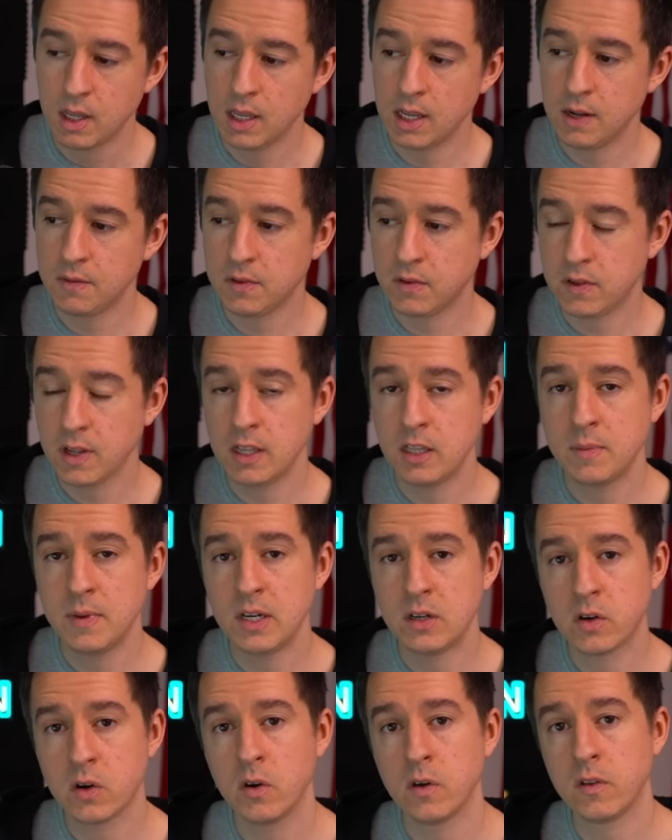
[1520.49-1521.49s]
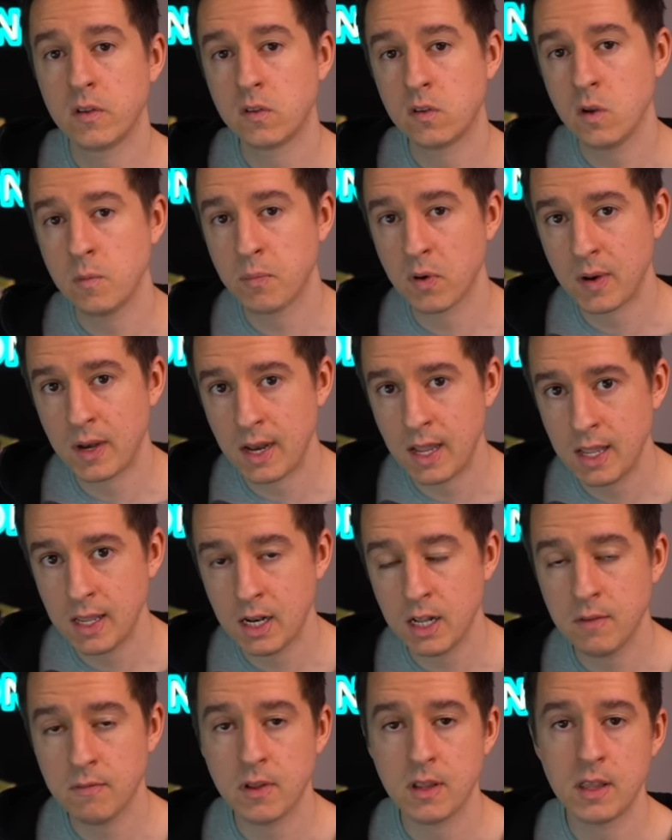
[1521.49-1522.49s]
And if sentiment turns super
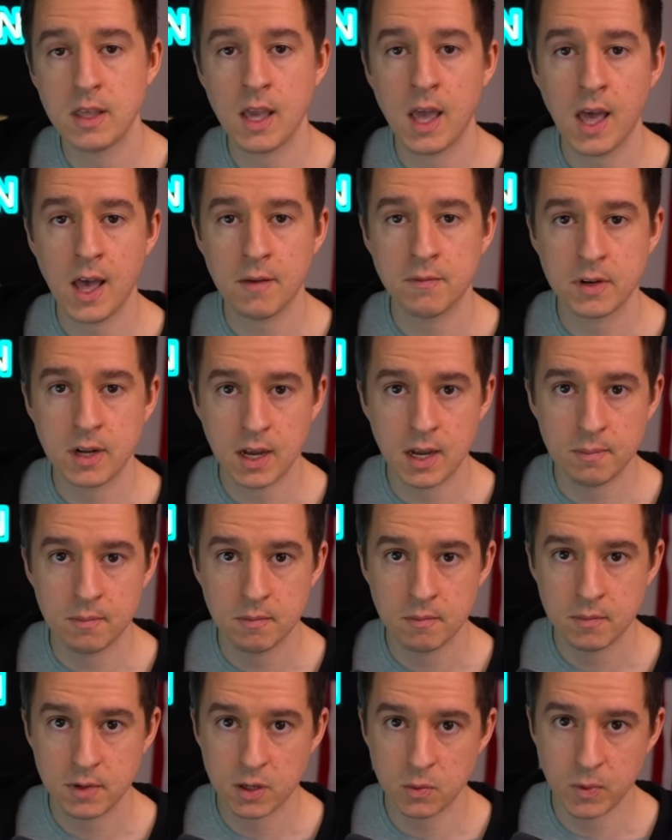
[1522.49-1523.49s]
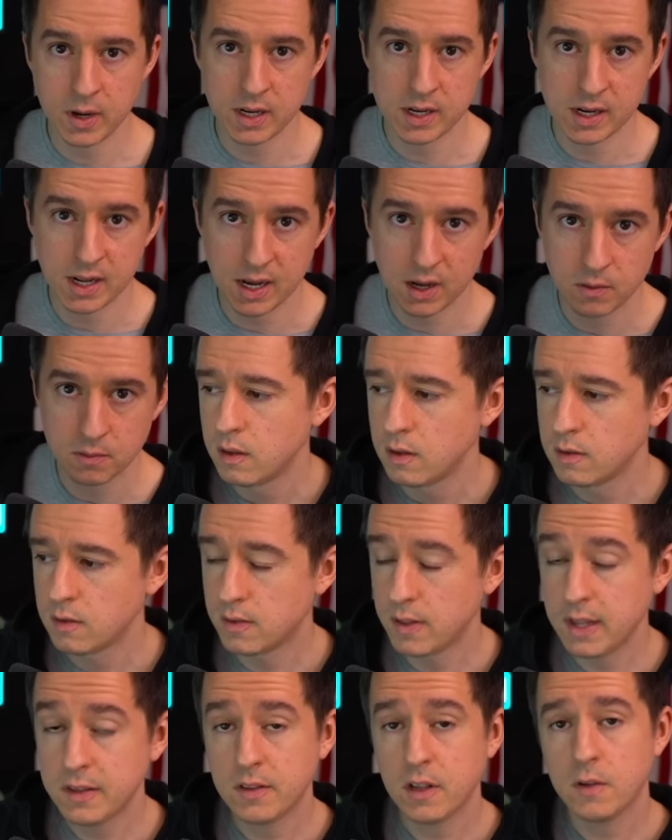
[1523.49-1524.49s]
negative, you have time to wait it out.
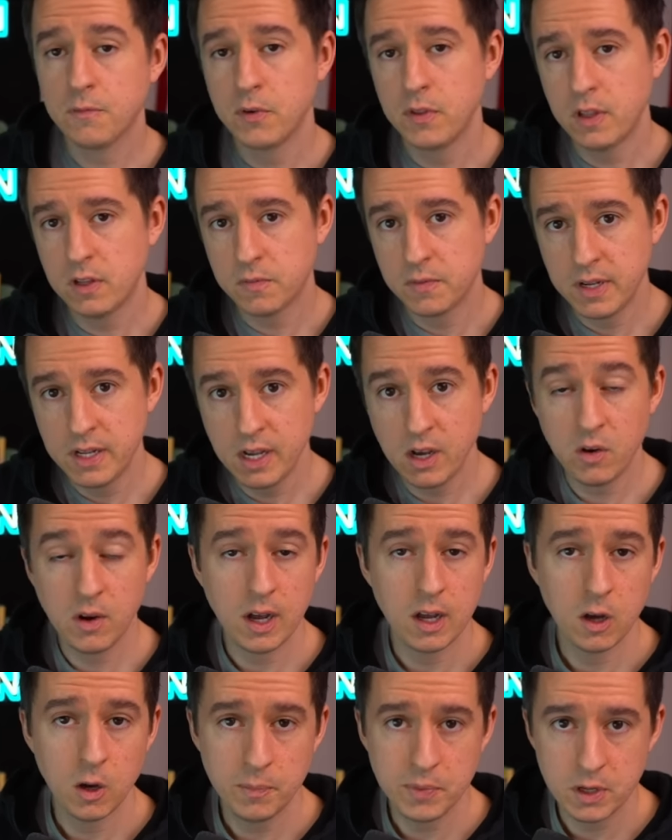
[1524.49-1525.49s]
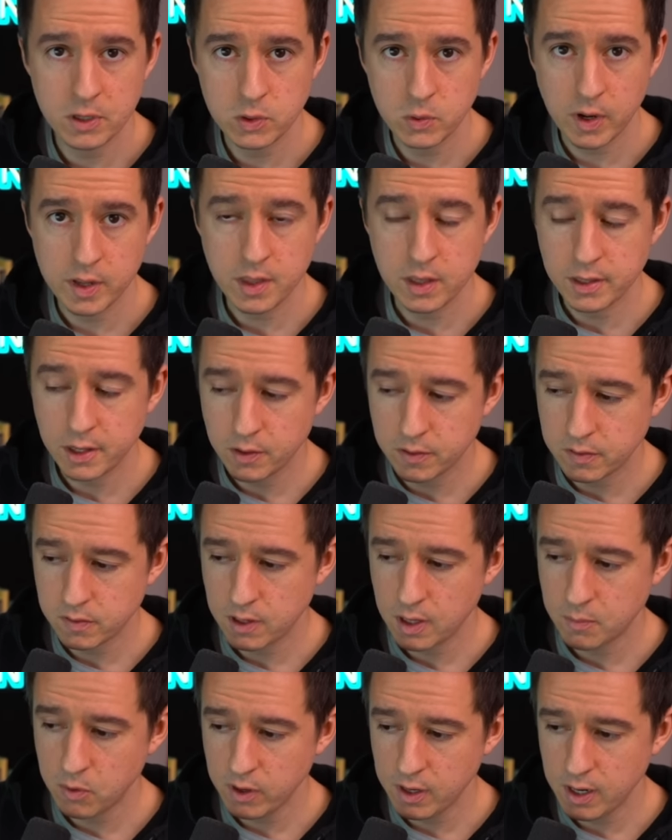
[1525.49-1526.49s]
So that's all for this video. I hope you enjoyed the little
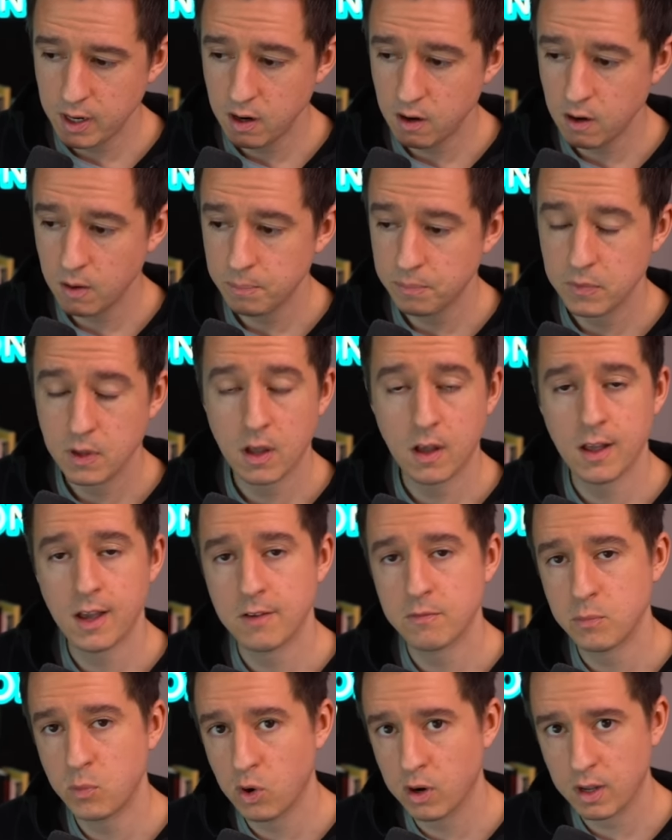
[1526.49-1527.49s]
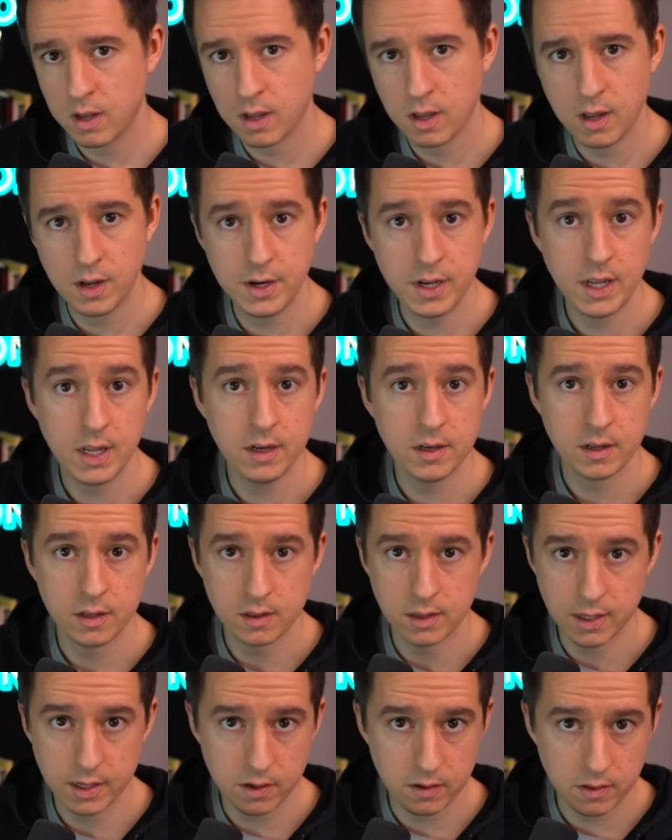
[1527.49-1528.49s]
summary here. I'll have more content
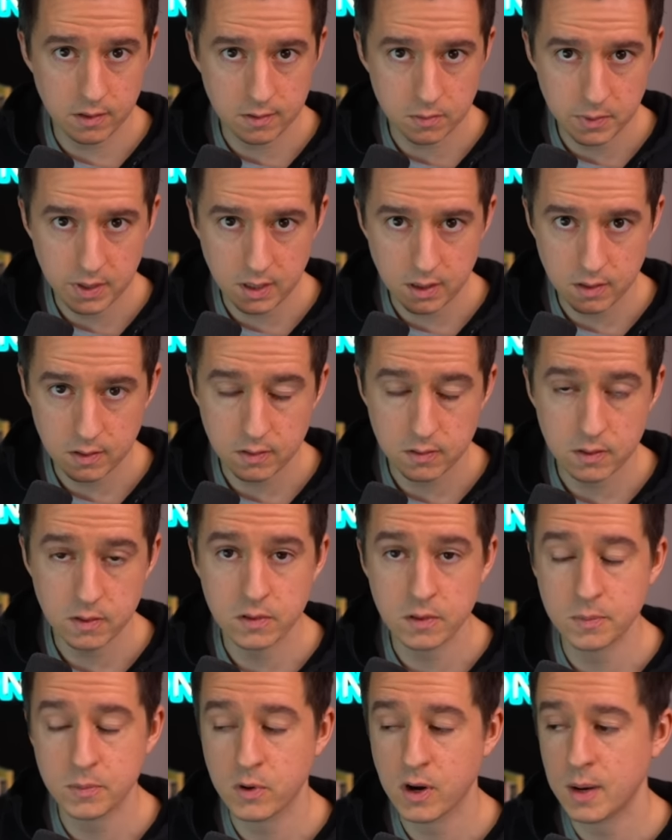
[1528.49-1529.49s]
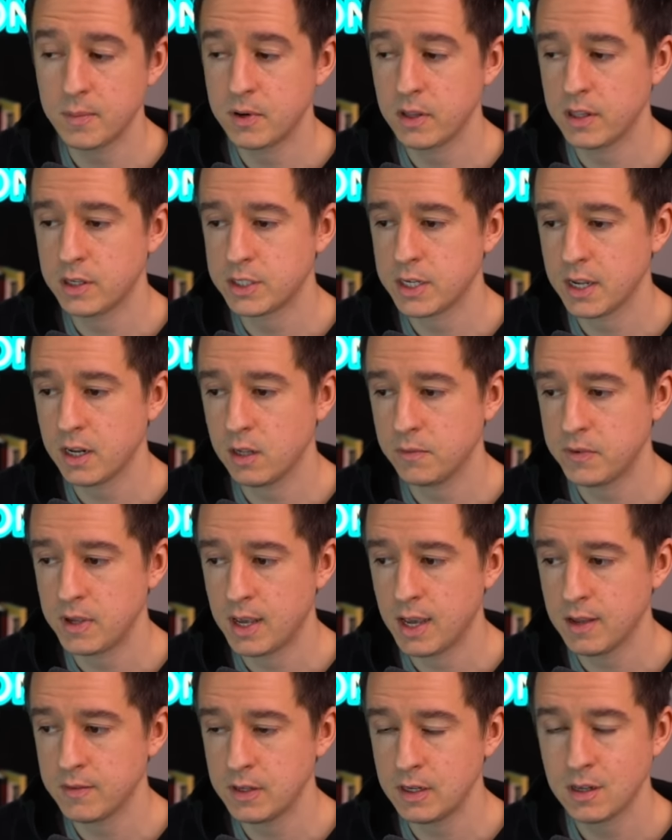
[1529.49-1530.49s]
later this week, so subscribe to the channel if you
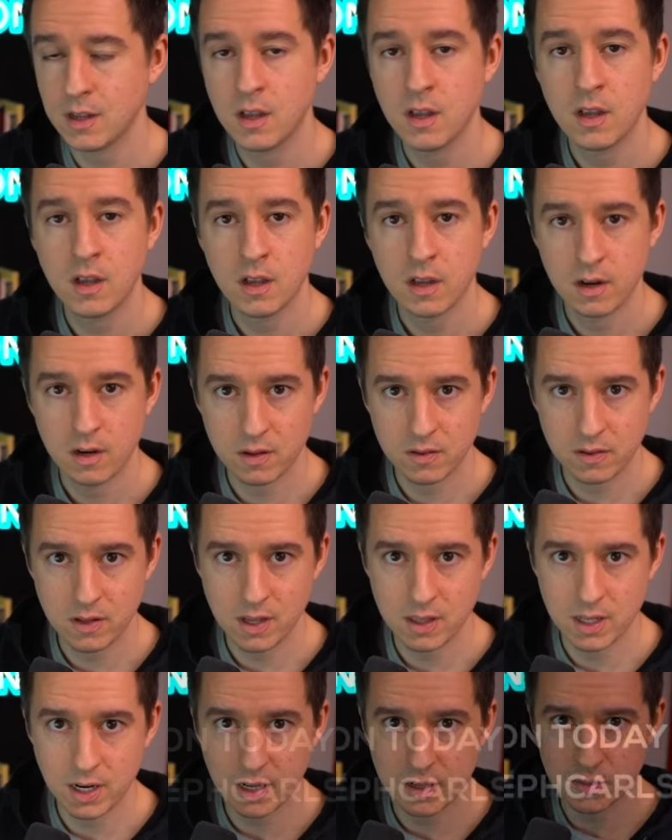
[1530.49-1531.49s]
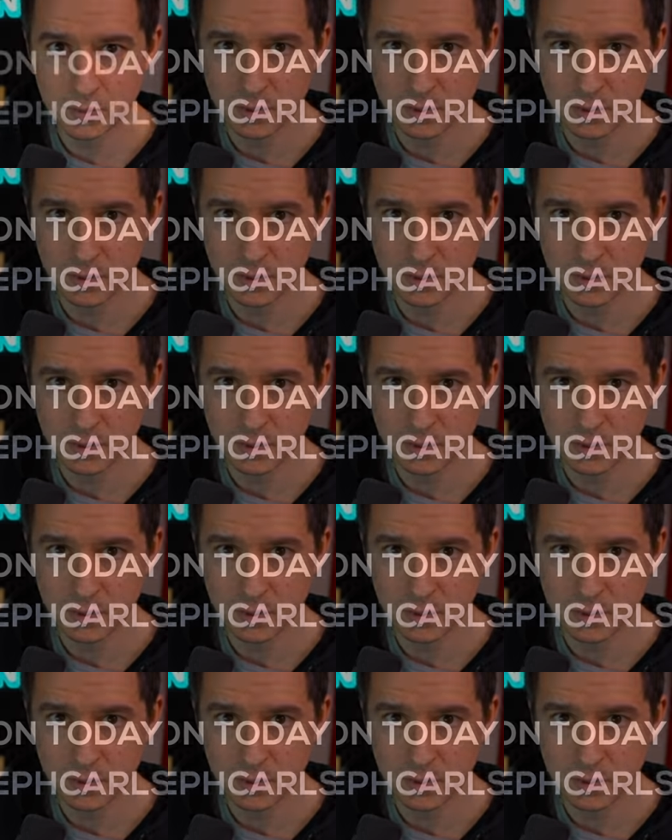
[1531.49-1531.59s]
haven't, and I'll see you in the next